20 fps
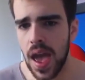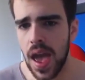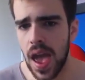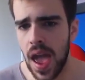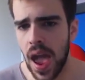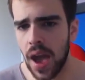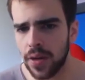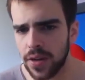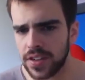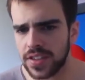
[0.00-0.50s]

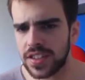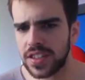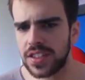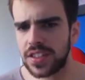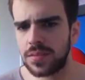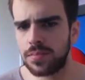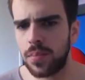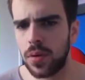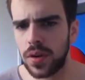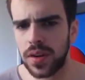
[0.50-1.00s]
how does
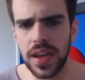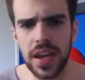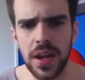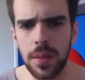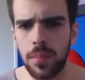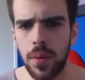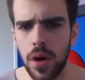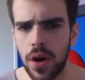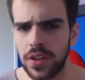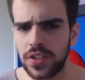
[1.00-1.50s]
this get a
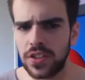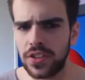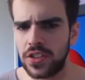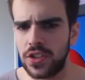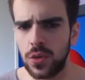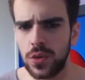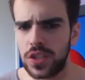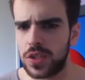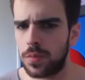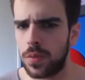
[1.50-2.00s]
person
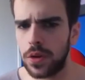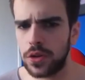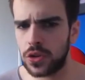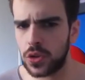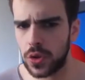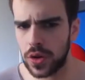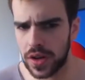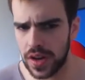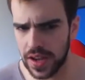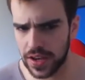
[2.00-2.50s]
to a
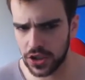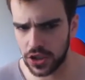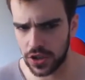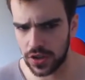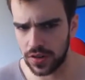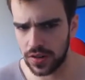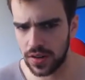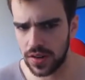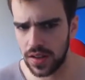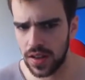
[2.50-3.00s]
spiritual
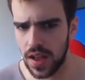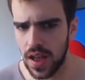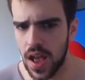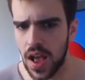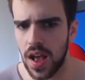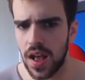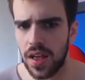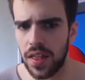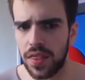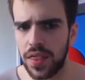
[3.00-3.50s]
connection?
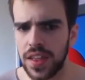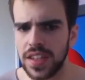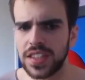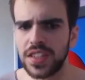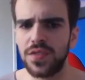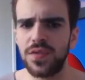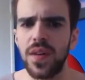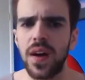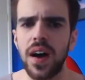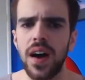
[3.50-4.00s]
Thus
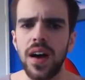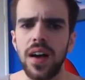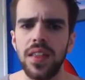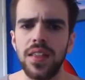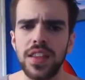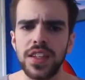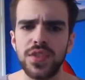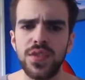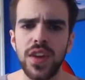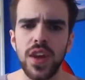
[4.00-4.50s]
far,
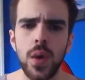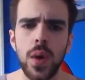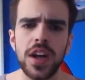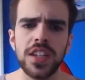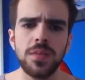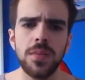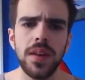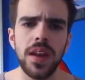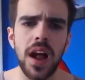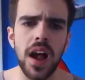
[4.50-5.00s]
this video
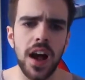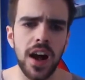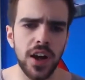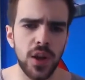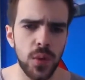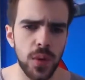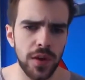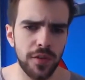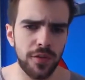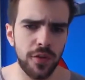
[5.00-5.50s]
has been
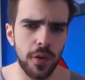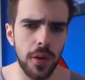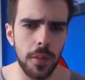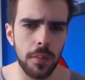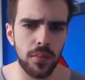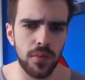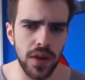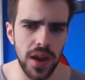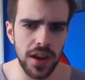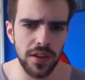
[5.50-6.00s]
arguing for a
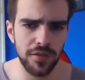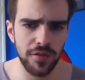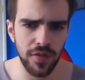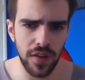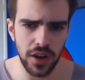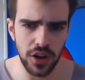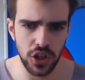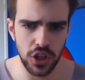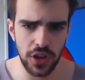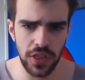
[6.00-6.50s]
brain
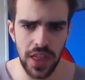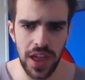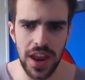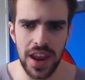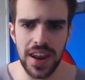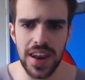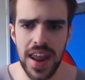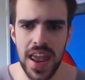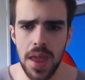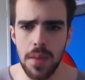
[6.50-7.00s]
function that
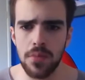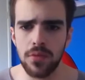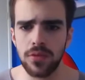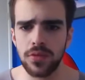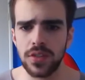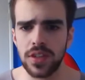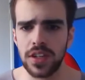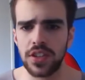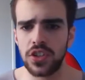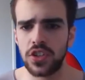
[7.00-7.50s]

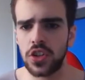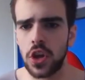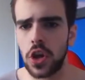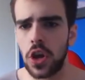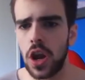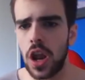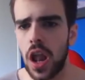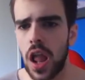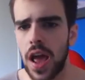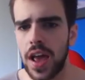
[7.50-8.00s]
enables
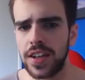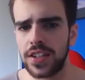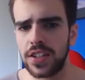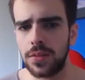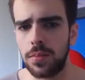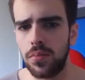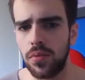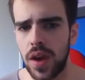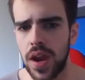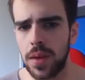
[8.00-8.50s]

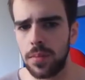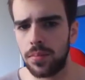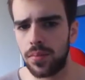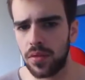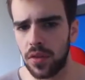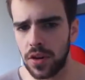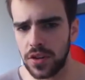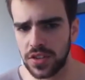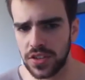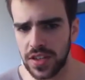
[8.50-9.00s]
externalized brain
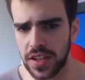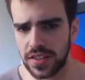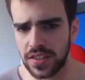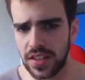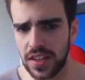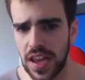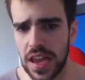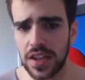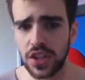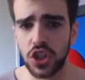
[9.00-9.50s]

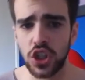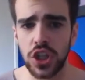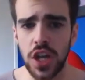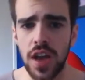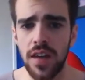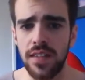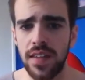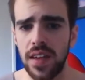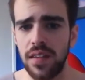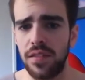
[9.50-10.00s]
processing and
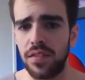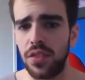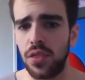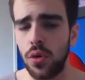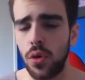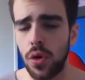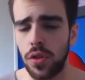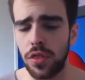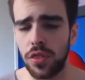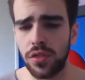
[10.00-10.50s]
sharing of
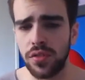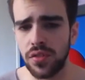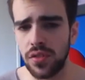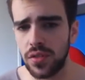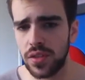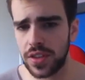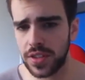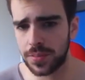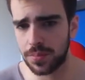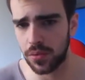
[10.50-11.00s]
thought through
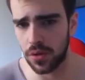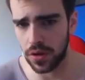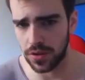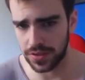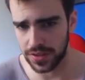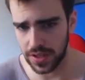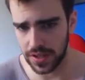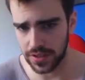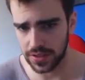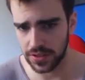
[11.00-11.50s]
this
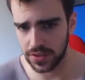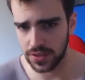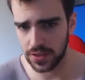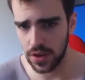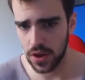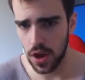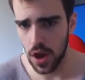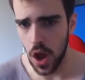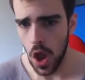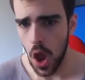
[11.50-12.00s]
process.
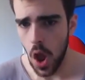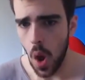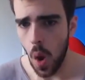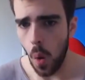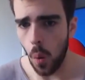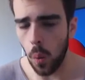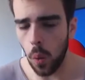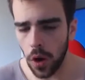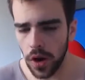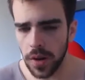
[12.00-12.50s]

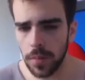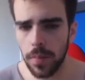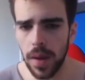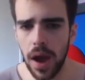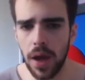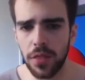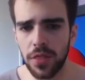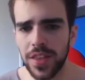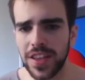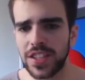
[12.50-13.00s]
What
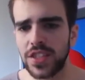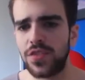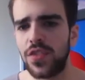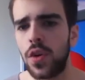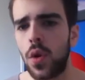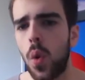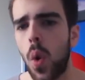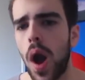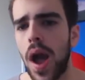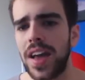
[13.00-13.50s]
about this
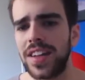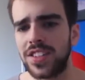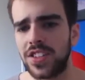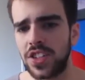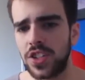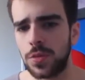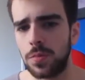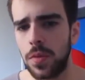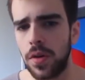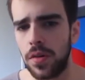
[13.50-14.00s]
requires a
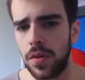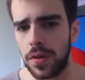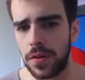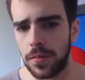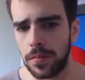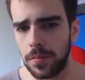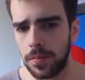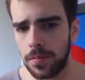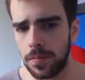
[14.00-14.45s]
spirit?